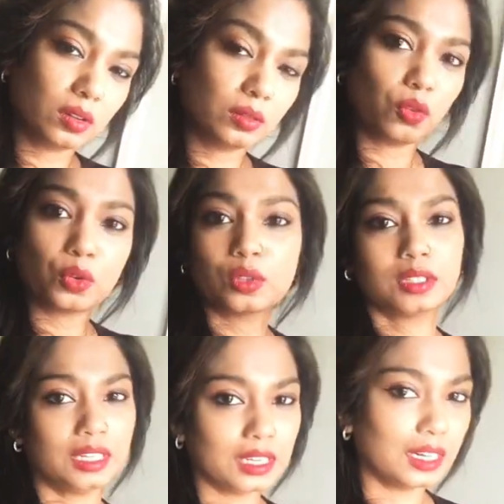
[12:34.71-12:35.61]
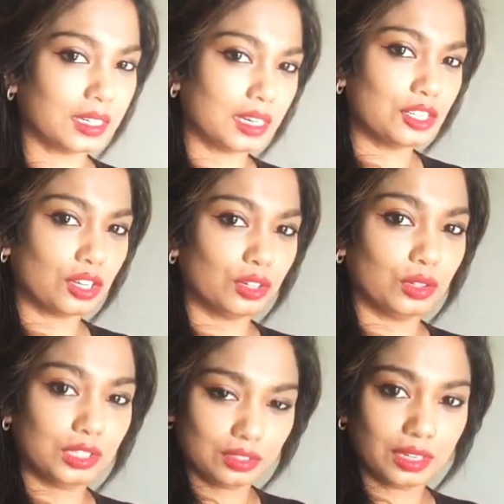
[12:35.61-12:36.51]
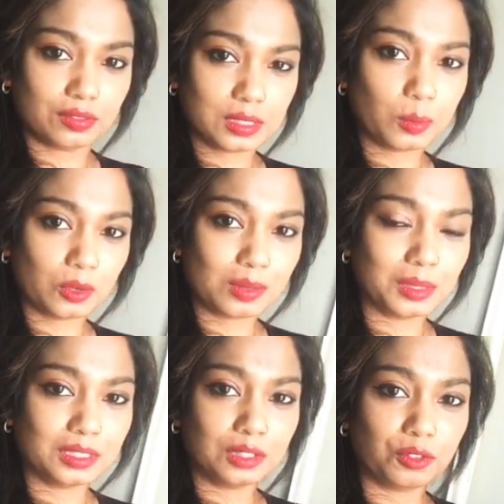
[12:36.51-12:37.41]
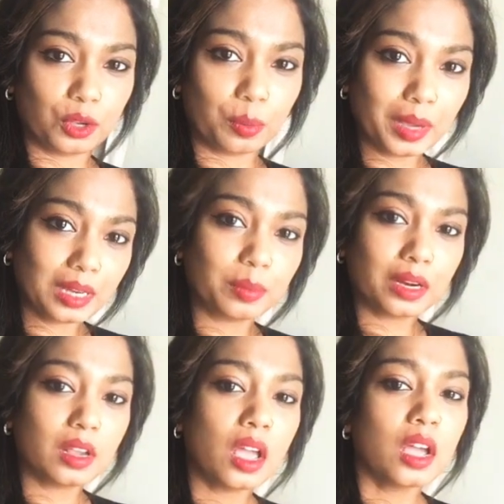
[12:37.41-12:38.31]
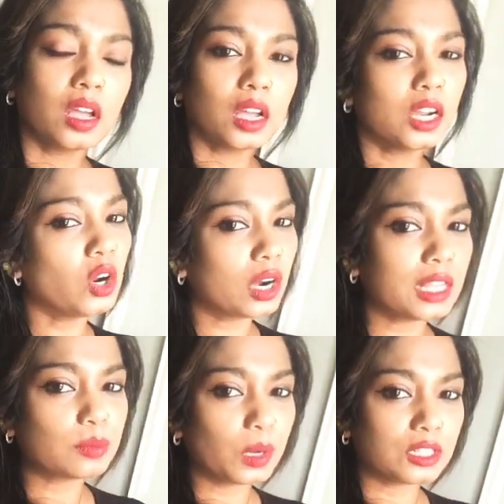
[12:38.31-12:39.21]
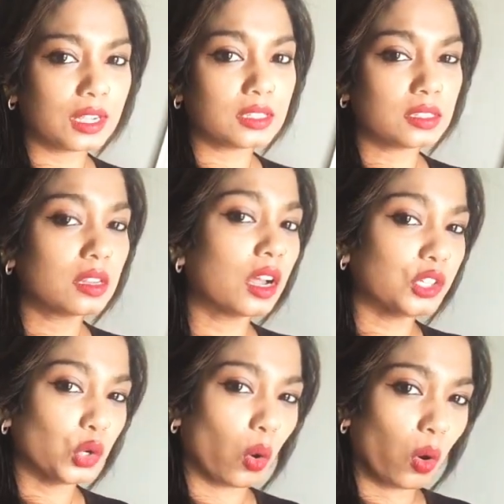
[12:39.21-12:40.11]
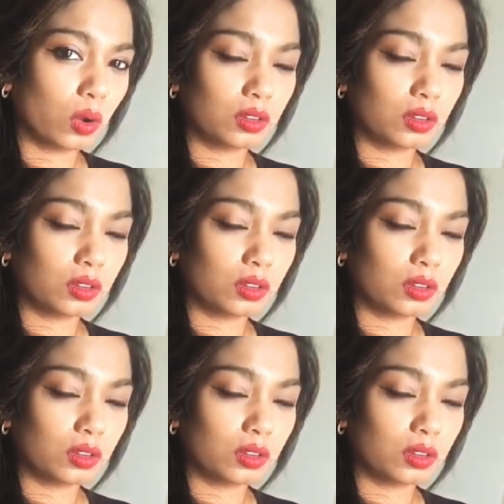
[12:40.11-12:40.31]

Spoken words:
Of course they need attention, you need to take responsibility for your pet, but not as much as a dog.